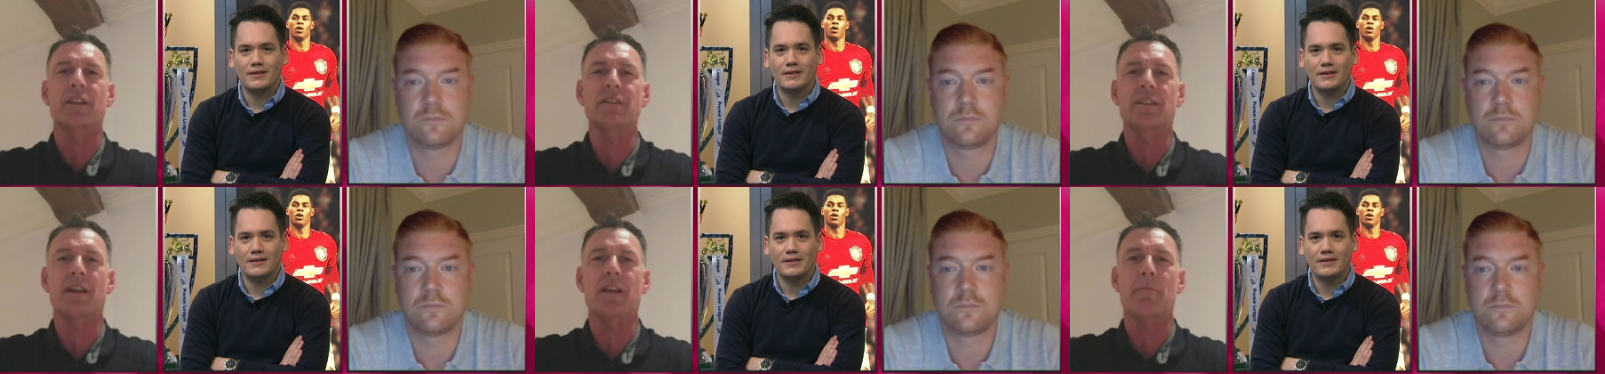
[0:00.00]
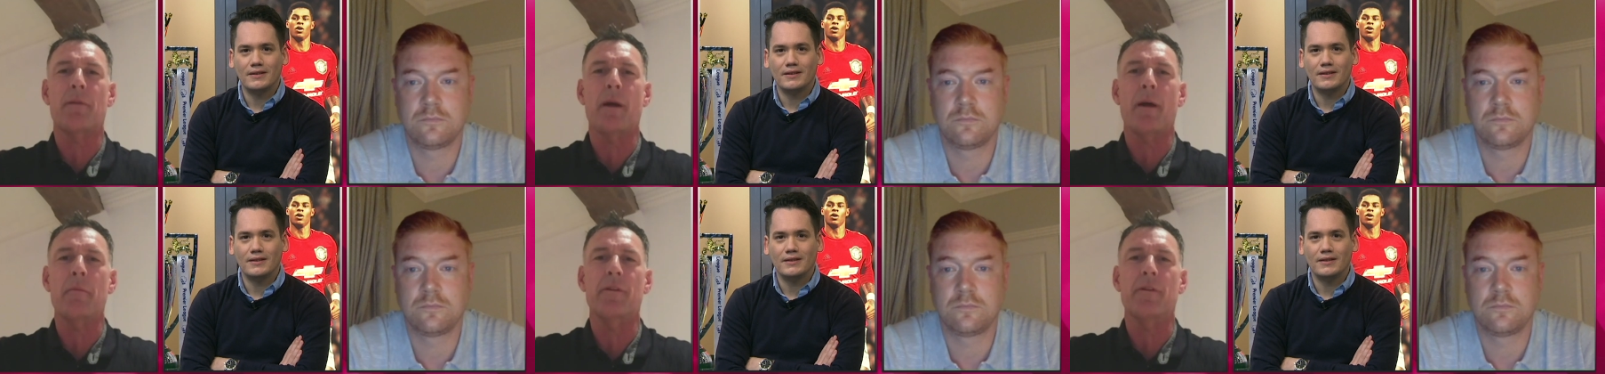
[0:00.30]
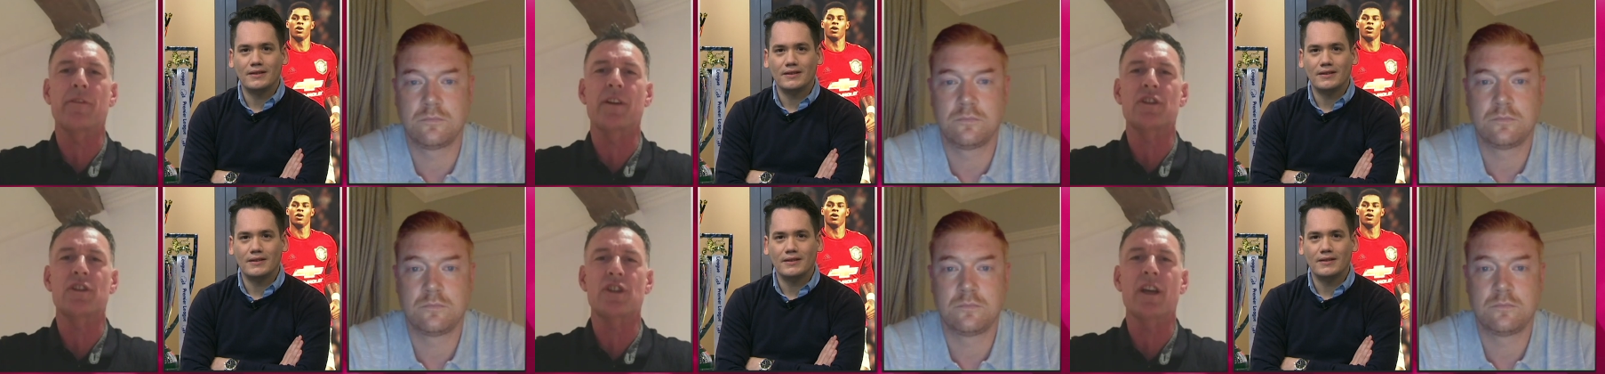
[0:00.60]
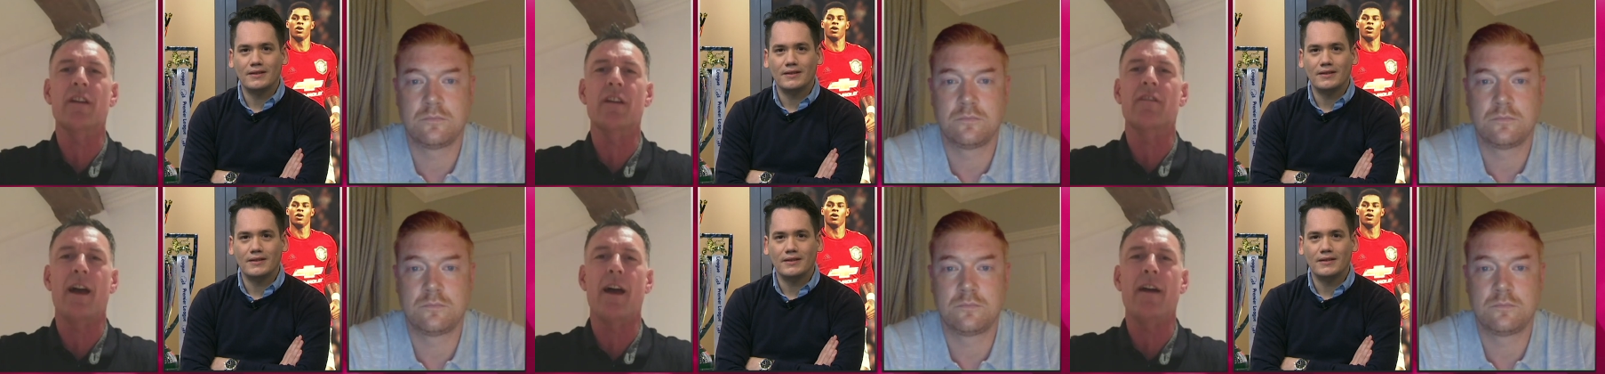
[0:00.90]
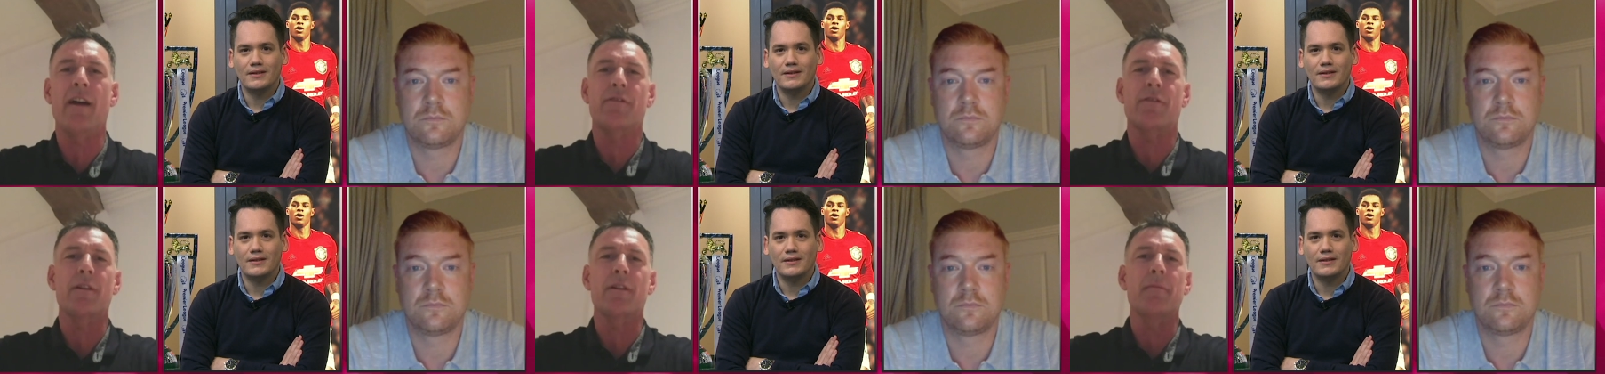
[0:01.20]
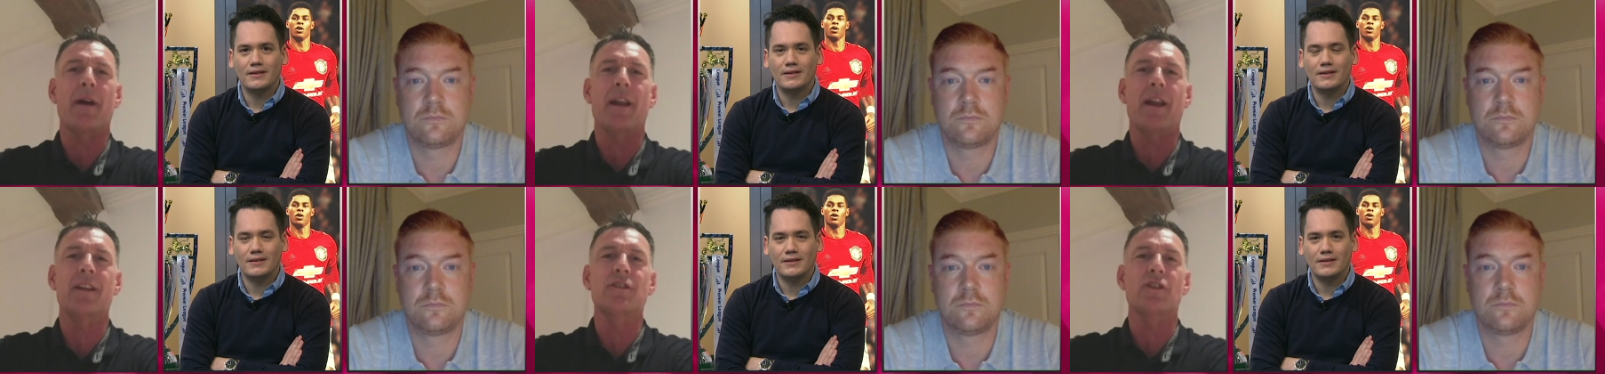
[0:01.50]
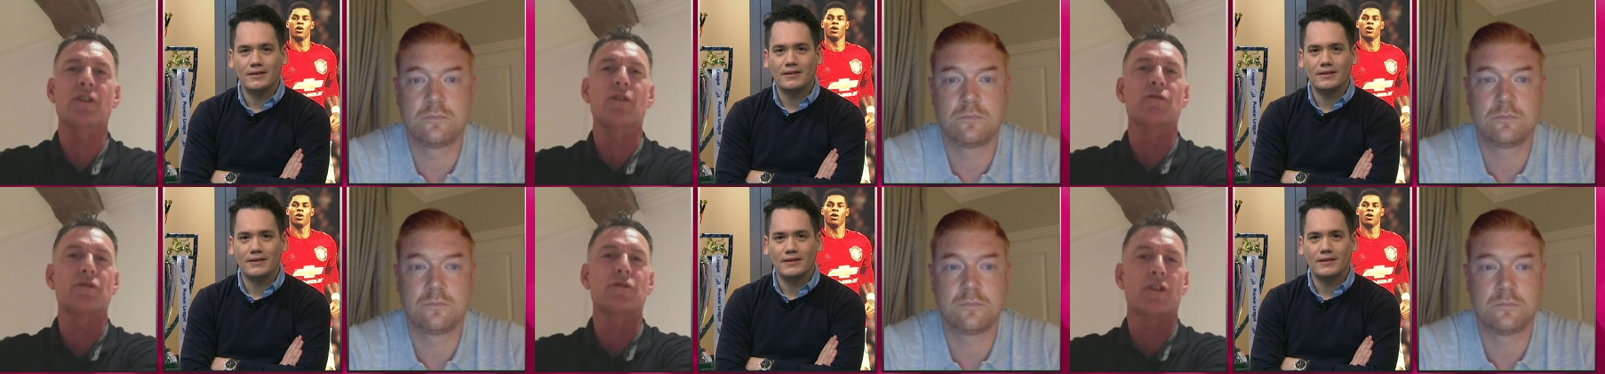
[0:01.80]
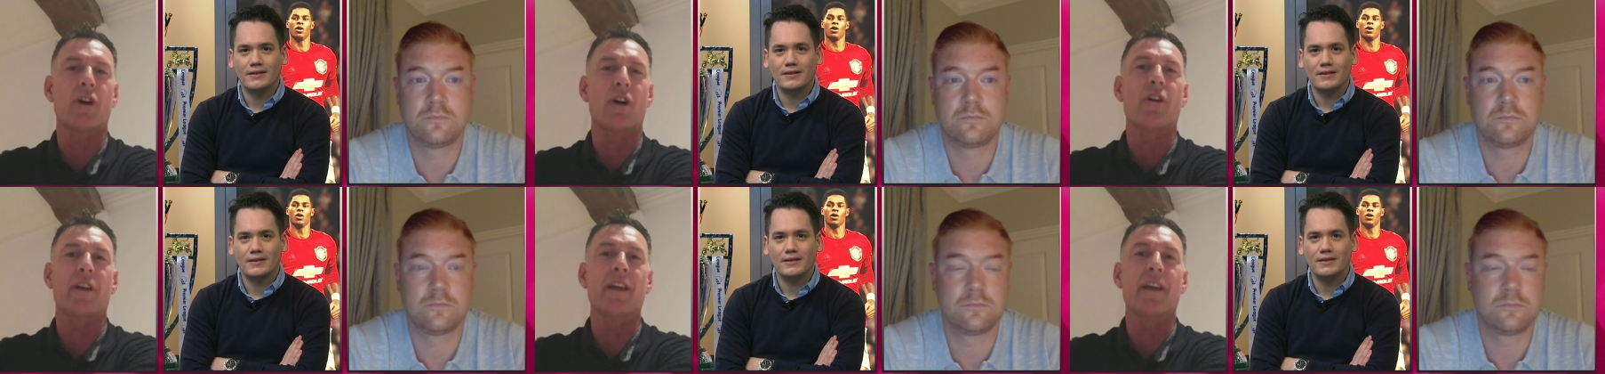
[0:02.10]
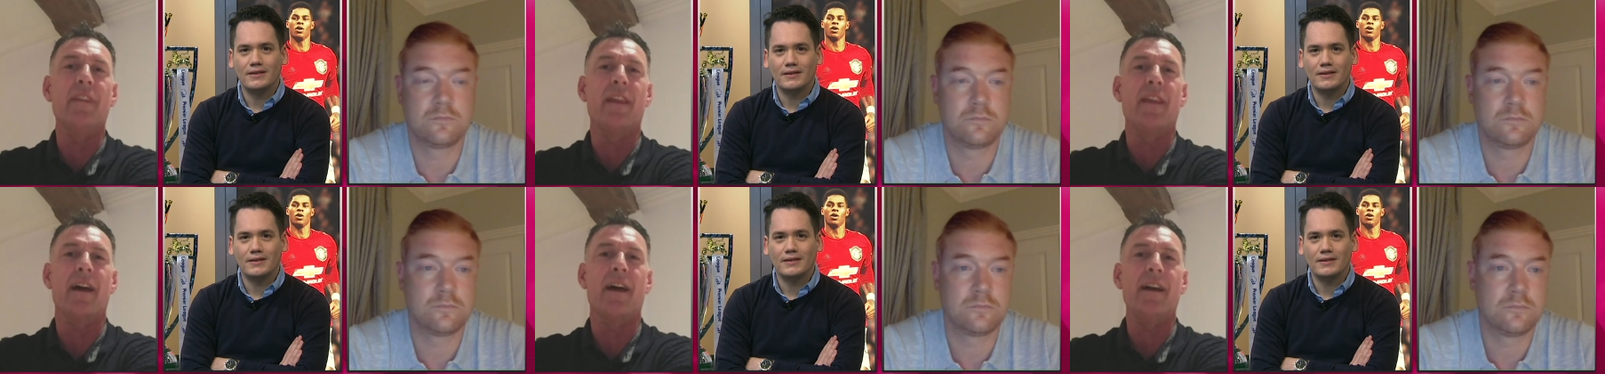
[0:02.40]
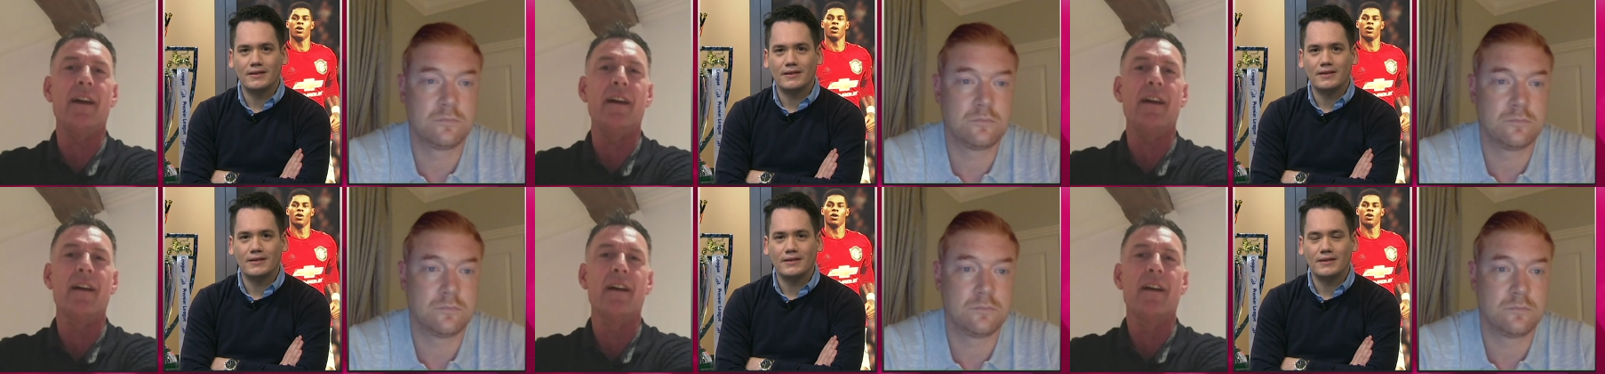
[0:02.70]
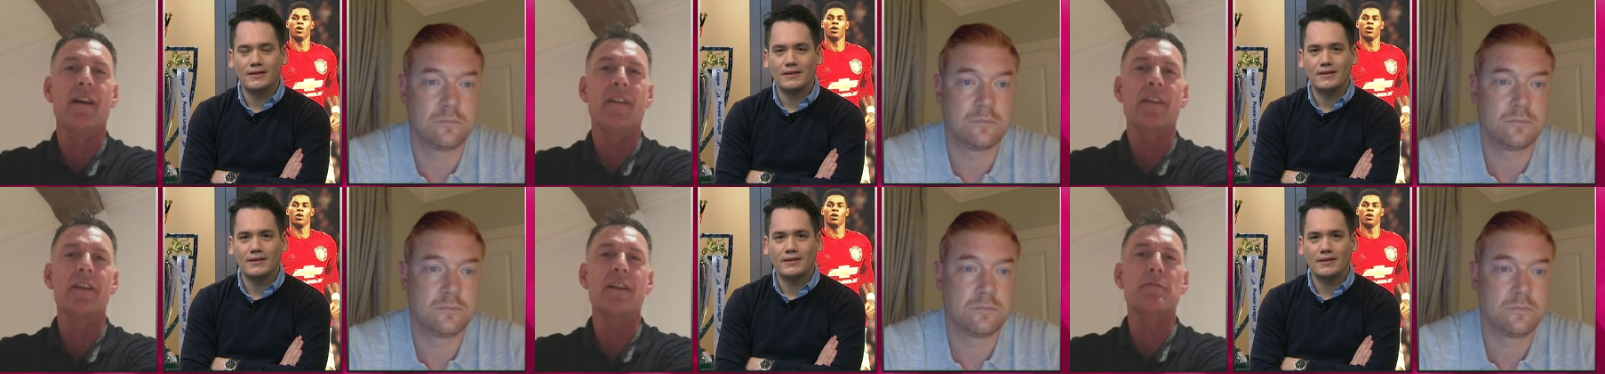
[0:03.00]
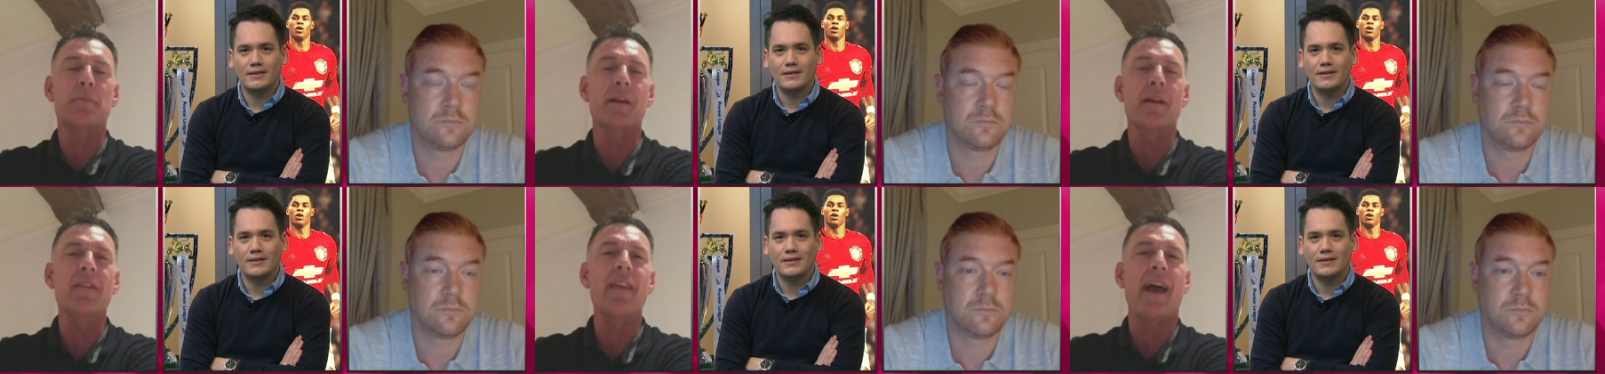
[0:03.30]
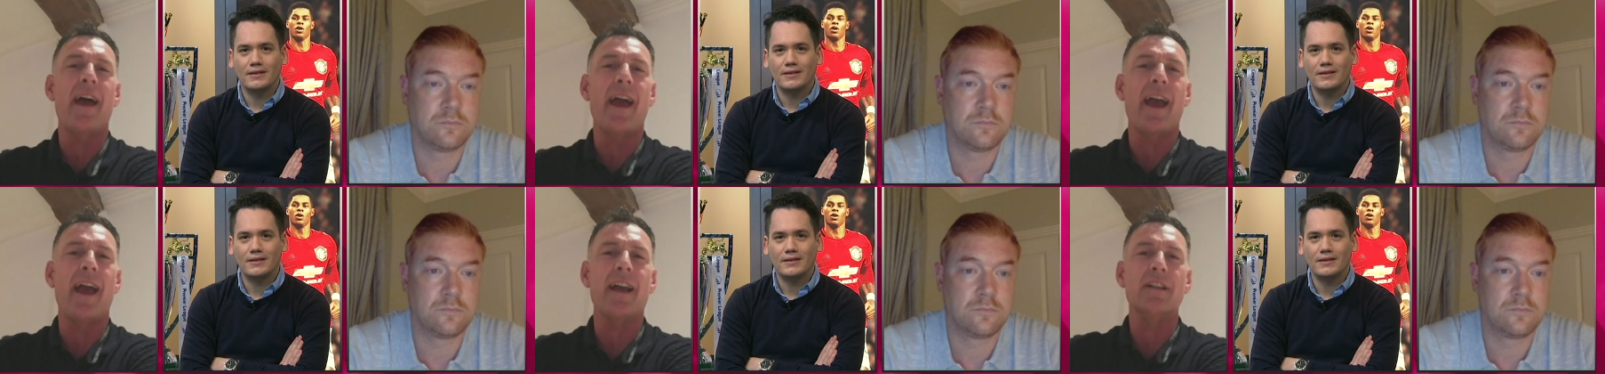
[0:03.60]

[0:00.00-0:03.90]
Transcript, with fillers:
Speaker 1: Since the Abramovich era, every manager who's gone in there, there's been that